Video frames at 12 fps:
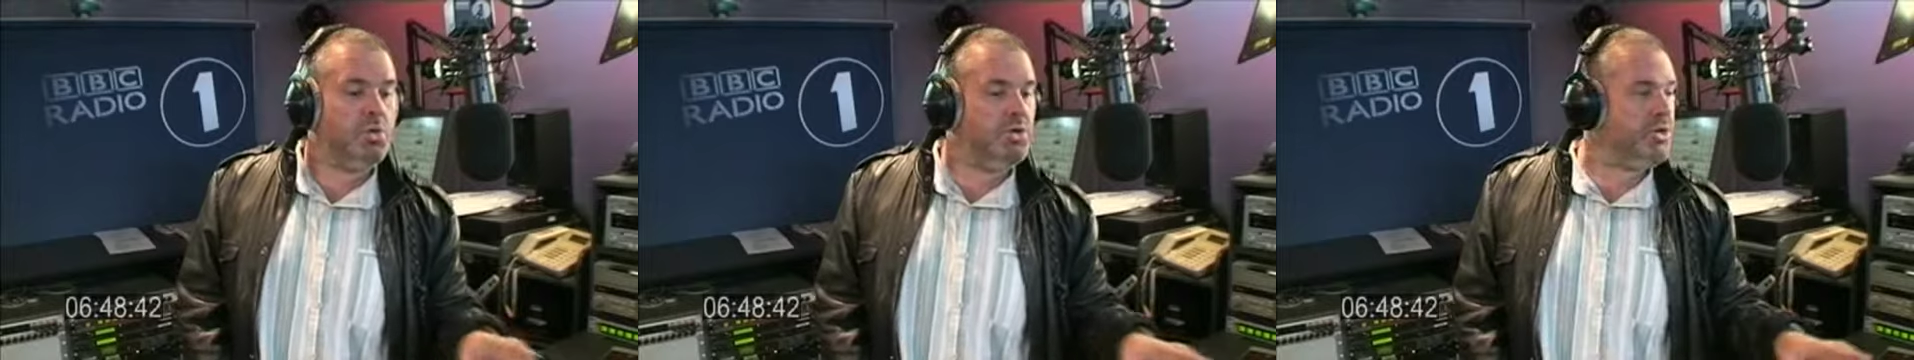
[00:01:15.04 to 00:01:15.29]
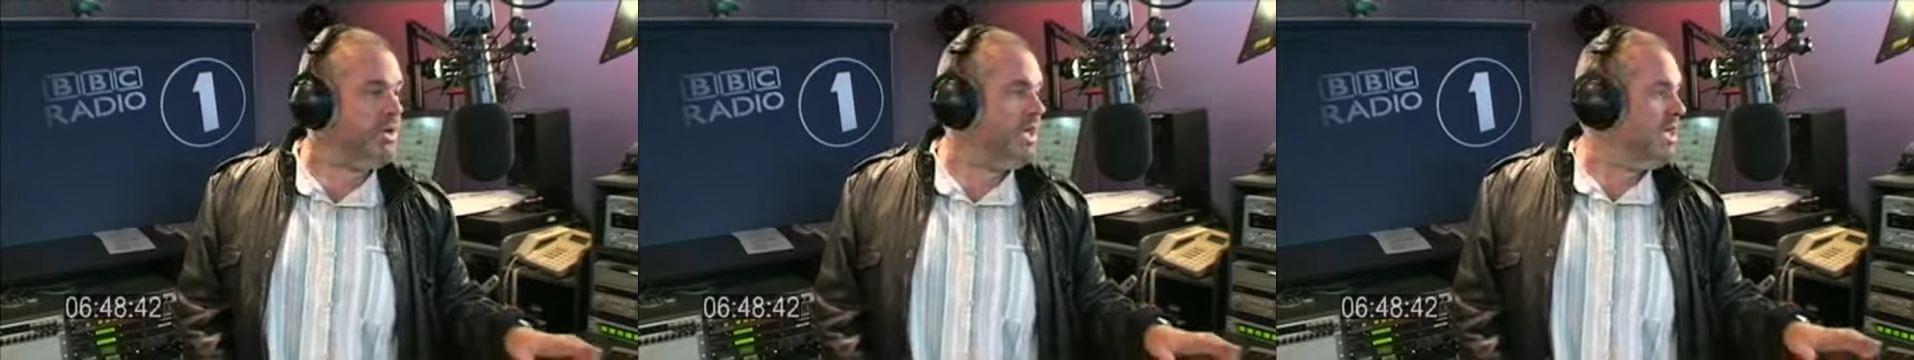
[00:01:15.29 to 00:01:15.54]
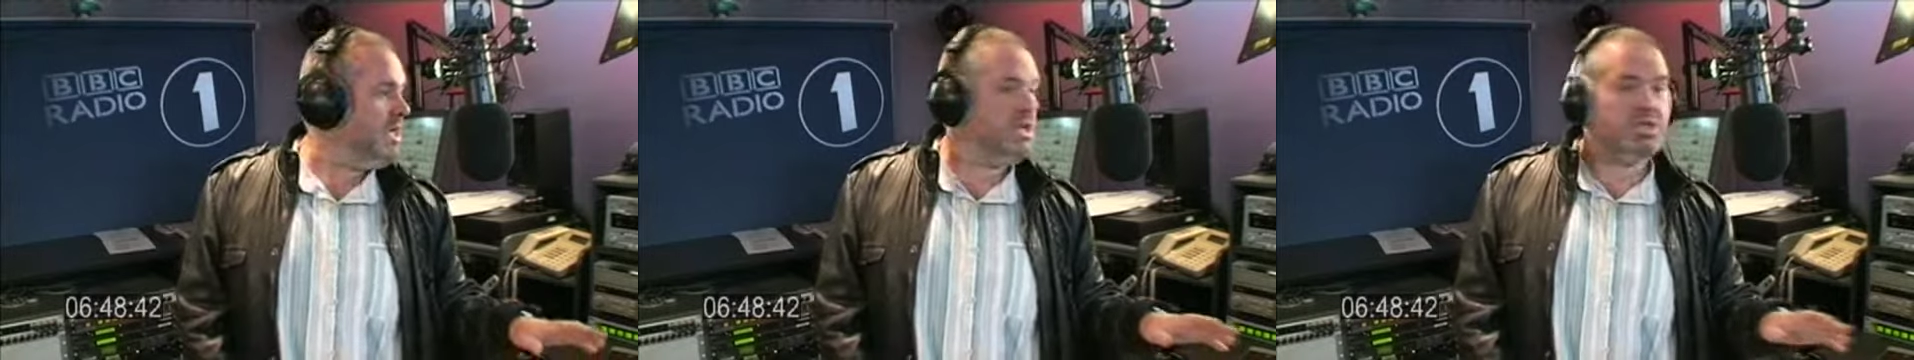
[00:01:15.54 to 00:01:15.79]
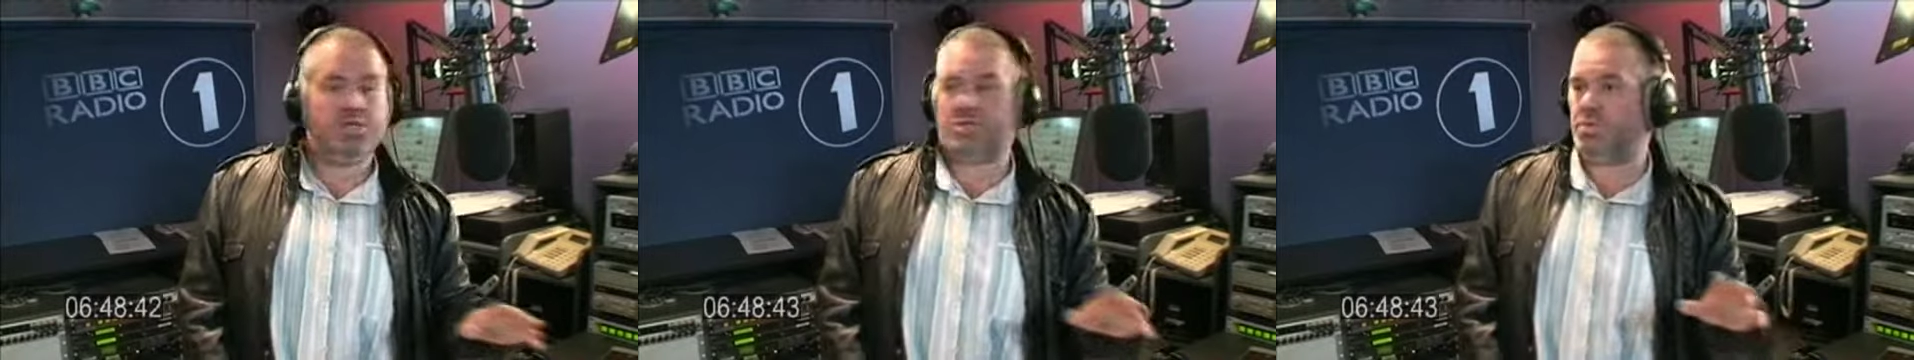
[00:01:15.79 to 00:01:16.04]
We'll do it.
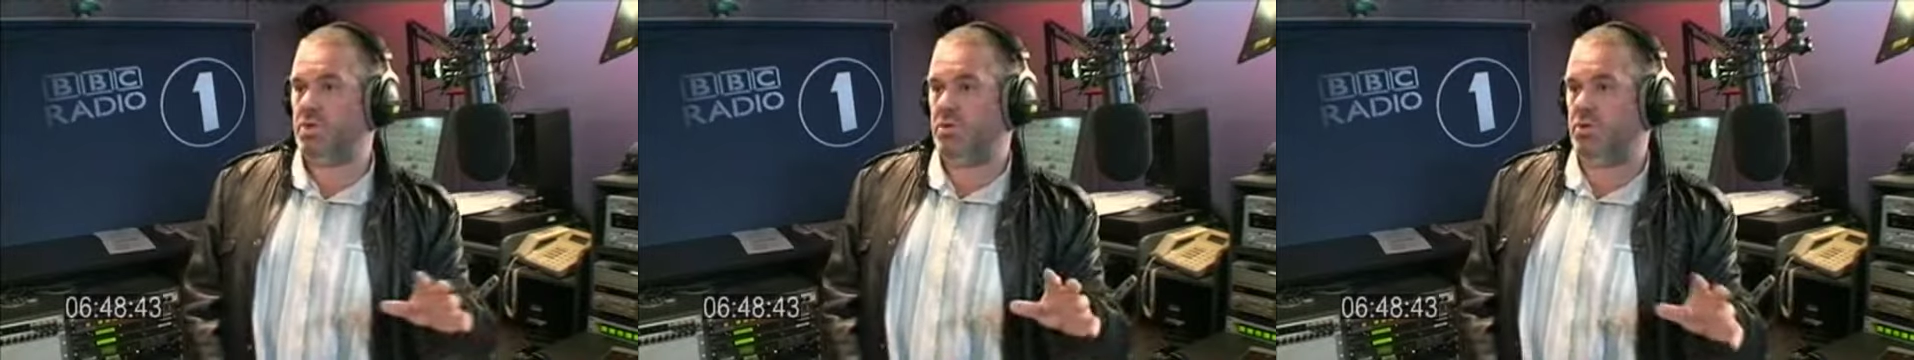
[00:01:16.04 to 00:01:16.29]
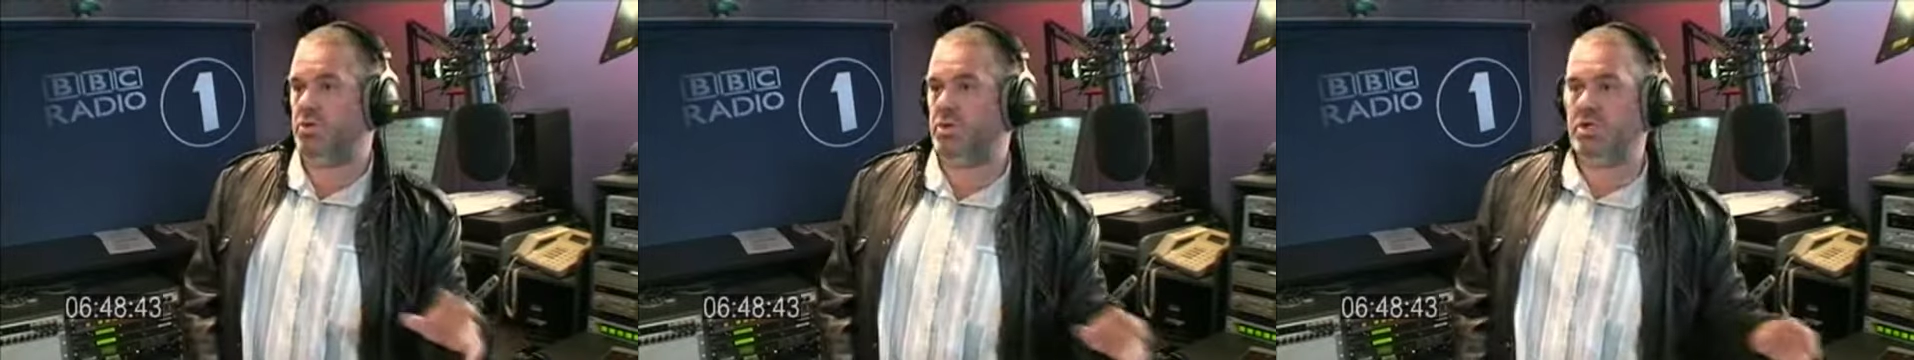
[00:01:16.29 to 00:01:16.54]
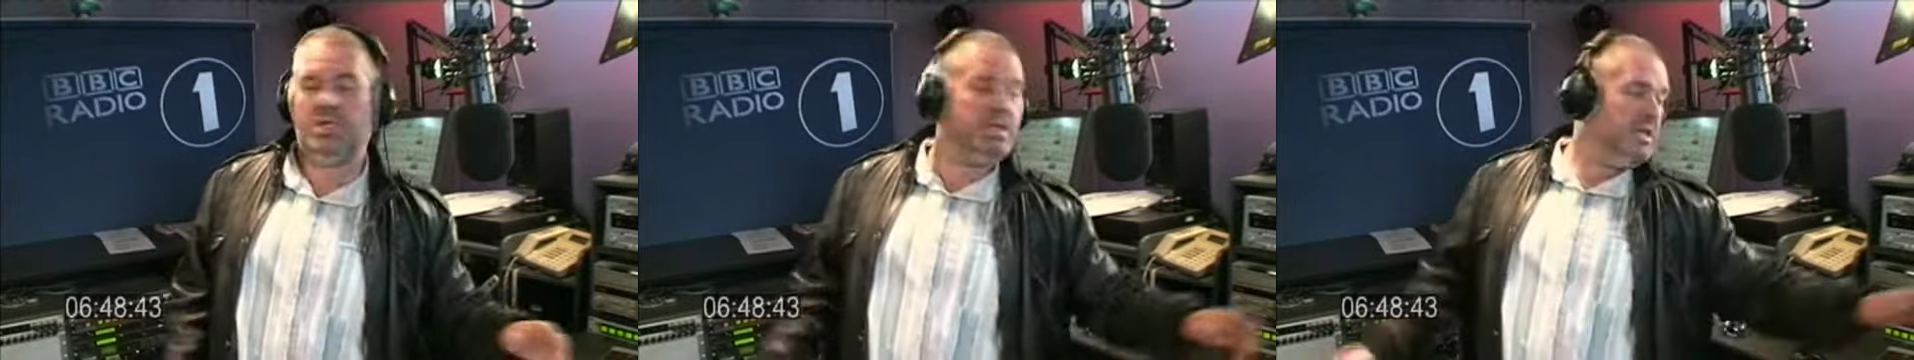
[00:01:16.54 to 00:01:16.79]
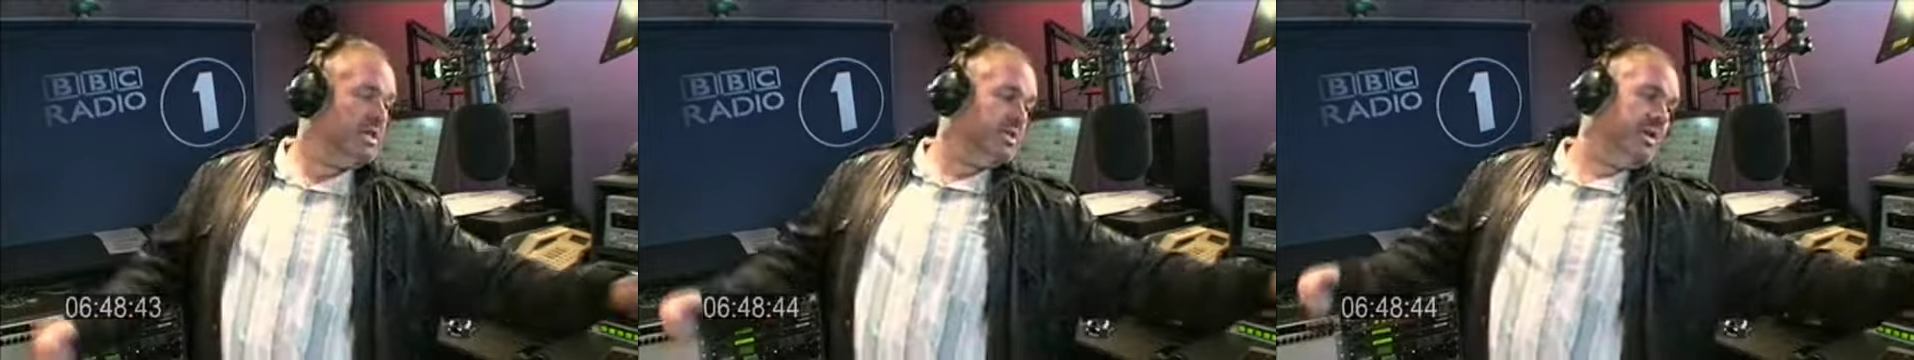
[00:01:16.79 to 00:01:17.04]
Just we'll."
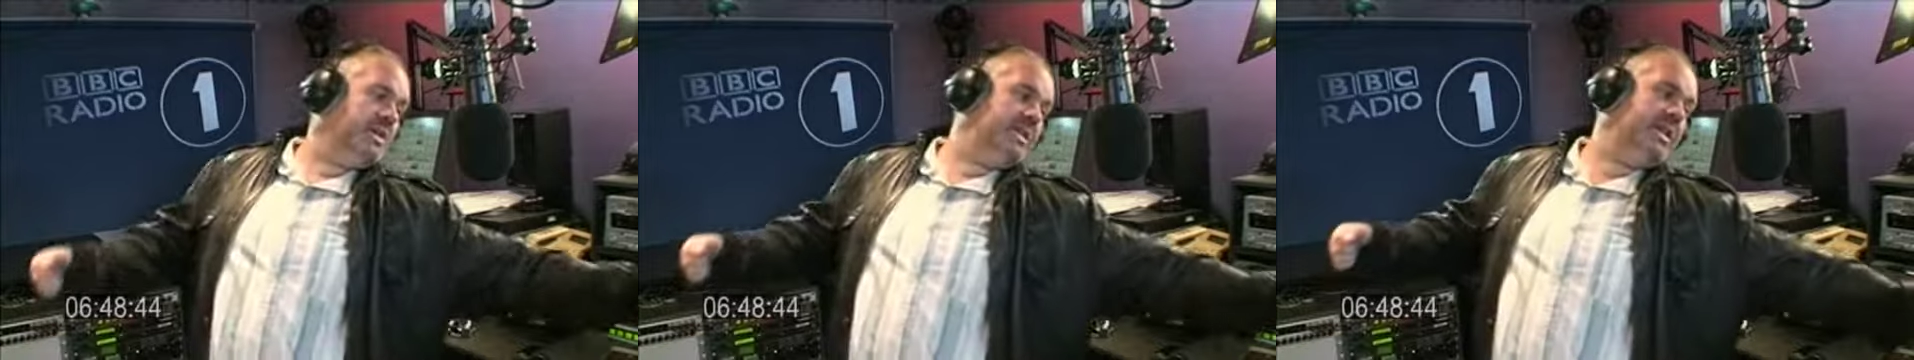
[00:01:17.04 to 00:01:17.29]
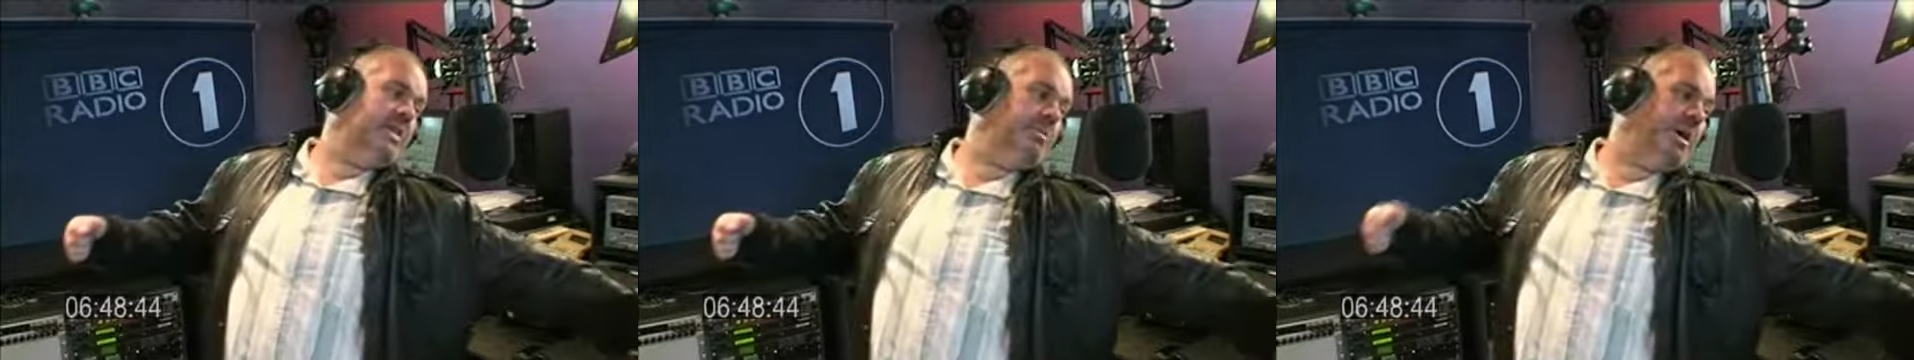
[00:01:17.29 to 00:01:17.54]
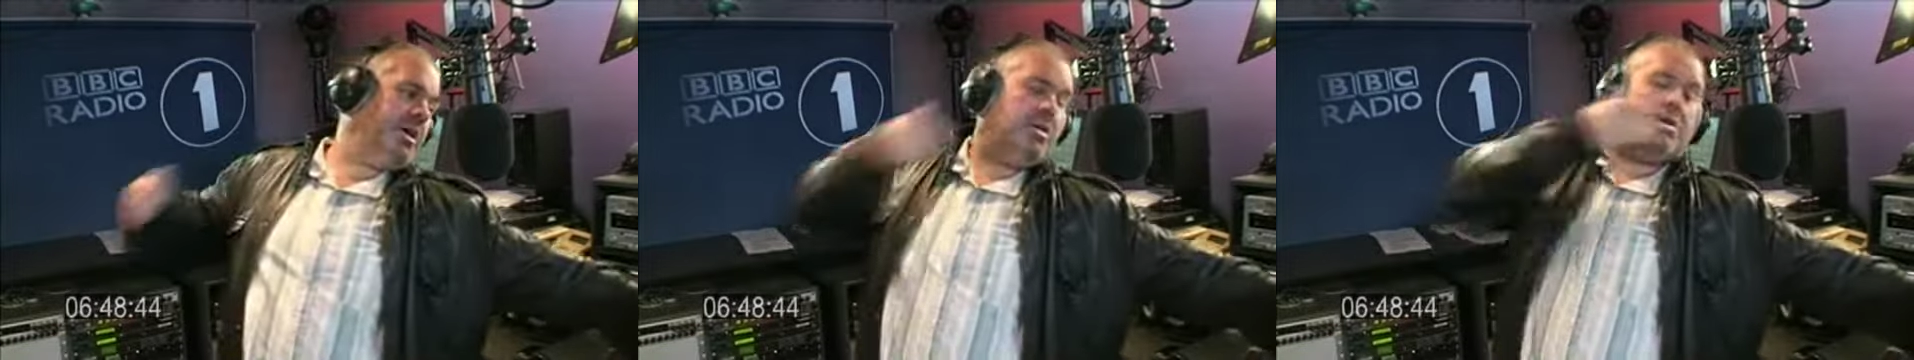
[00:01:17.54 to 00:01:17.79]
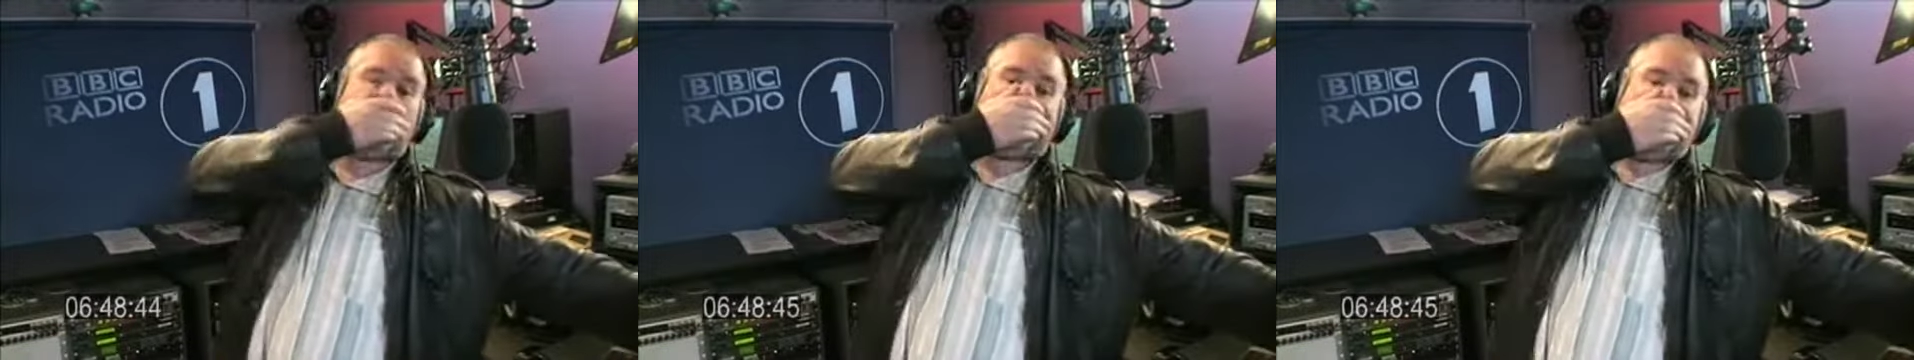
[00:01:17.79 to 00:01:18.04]
So he's leaning back,
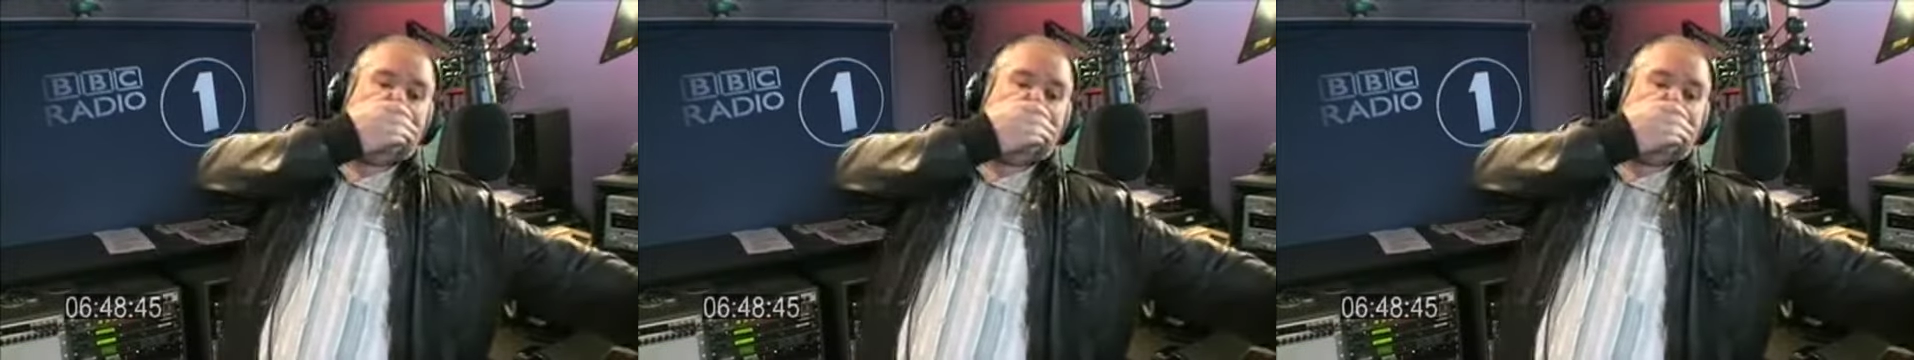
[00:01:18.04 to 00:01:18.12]
going,